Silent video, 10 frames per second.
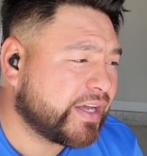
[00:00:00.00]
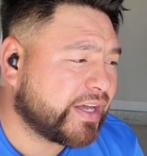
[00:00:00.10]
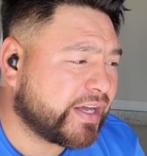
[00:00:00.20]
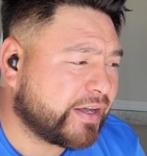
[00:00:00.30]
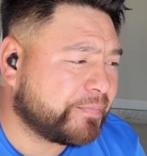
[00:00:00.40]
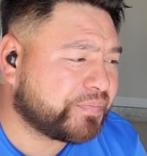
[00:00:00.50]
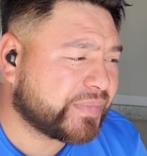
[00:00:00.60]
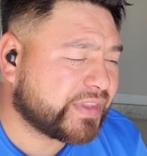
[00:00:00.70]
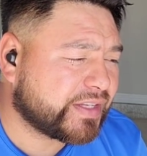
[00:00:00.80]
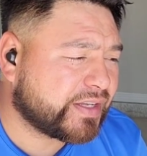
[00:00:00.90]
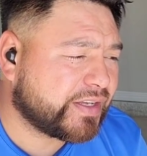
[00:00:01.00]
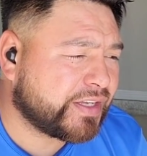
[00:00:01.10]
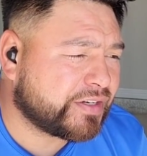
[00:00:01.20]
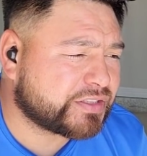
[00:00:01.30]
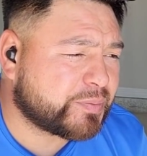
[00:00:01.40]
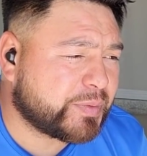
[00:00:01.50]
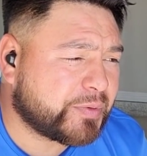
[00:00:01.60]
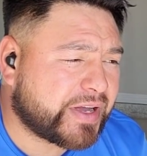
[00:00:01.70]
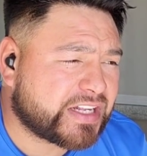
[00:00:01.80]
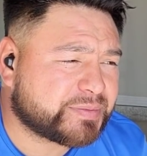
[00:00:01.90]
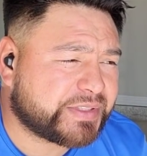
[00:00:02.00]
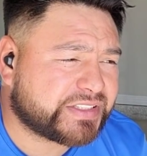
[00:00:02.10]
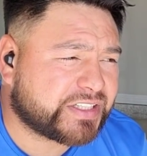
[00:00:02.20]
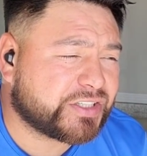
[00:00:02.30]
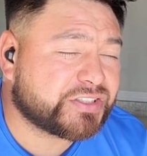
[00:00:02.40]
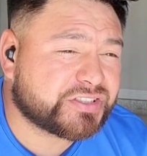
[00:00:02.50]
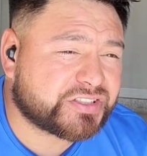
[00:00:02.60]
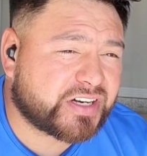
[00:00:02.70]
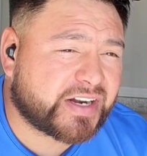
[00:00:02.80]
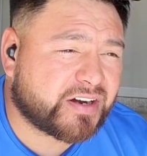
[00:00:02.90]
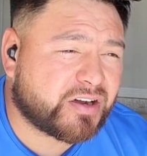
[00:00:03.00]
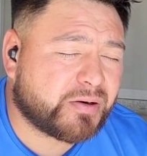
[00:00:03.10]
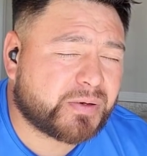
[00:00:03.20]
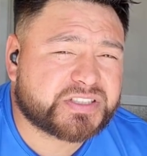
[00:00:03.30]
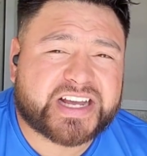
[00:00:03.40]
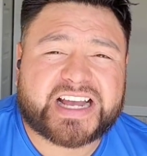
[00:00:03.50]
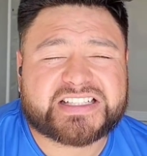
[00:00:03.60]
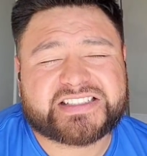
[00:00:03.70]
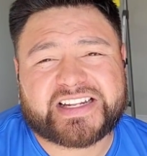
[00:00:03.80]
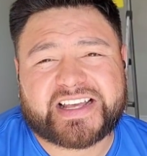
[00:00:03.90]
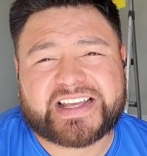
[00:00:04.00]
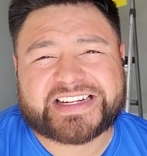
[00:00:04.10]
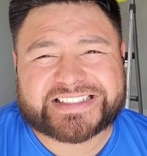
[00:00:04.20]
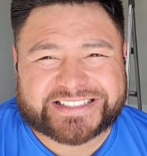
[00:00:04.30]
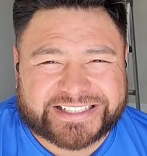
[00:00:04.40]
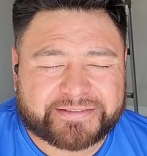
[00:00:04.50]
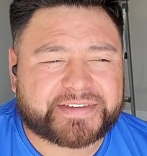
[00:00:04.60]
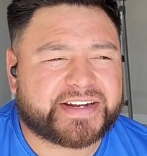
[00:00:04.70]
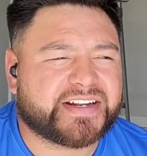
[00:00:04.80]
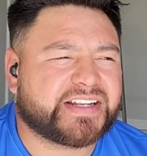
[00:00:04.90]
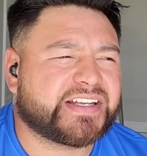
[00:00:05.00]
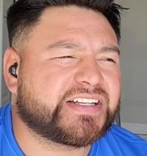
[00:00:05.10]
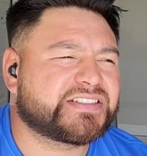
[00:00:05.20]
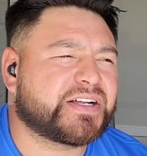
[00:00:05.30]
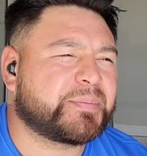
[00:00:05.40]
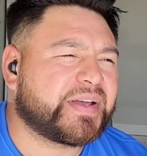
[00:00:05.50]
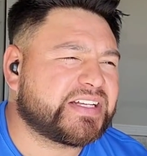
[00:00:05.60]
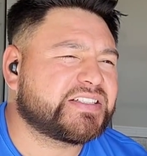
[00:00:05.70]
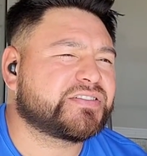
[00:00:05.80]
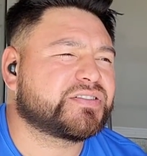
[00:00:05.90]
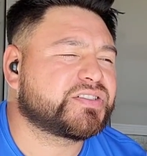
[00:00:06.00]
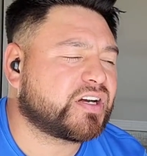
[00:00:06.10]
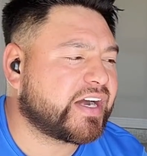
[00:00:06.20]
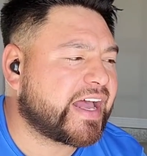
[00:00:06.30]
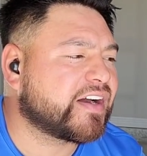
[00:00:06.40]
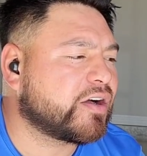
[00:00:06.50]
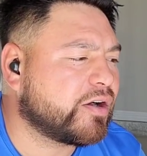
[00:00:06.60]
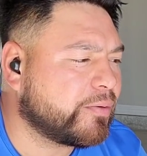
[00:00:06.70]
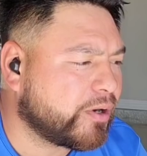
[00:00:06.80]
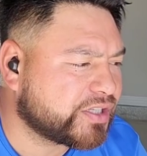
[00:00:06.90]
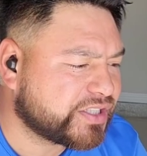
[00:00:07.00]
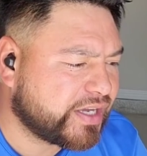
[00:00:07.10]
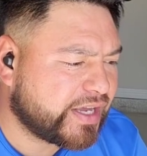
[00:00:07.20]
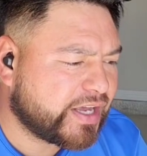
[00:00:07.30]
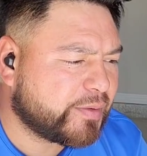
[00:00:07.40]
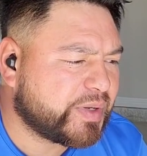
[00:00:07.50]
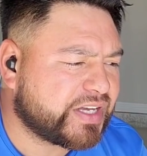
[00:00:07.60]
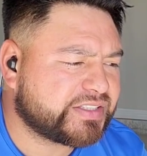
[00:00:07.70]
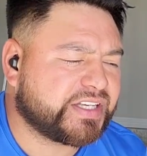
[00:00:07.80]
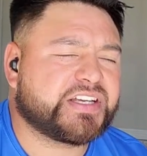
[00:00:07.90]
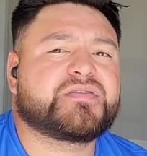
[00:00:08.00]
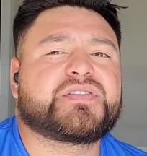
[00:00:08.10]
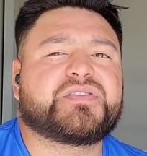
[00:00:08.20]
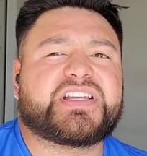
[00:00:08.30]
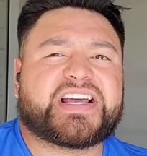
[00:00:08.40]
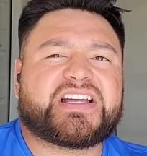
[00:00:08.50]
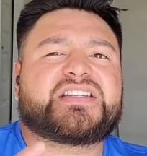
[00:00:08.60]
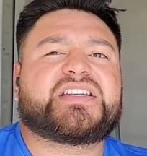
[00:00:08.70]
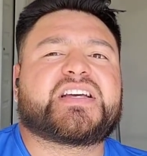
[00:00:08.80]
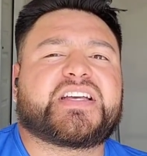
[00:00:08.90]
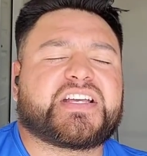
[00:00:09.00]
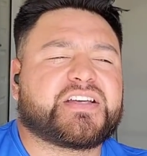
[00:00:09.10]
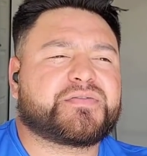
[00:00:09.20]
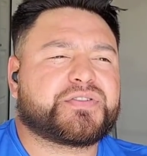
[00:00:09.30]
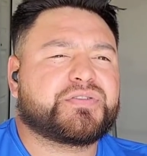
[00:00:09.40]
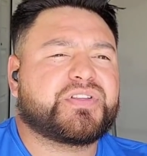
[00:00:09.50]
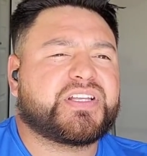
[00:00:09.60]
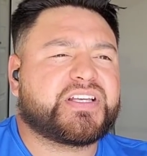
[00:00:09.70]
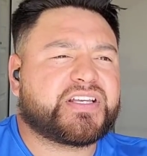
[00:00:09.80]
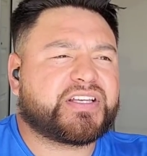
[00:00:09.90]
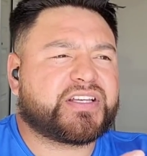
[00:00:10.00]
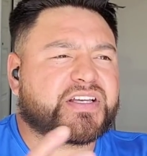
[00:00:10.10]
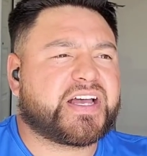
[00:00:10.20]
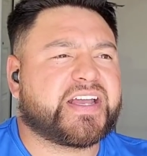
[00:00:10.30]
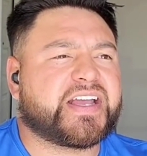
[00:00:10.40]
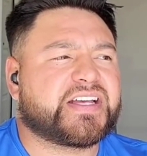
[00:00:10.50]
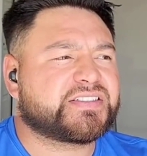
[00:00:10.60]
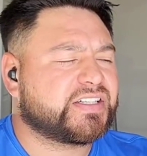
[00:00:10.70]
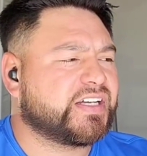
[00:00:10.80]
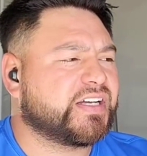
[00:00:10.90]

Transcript: Some people ask me, is it good to start at a car wash? I say definitely. It's amazing to start at a car wash because it gives you the idea, it gives you the, I guess,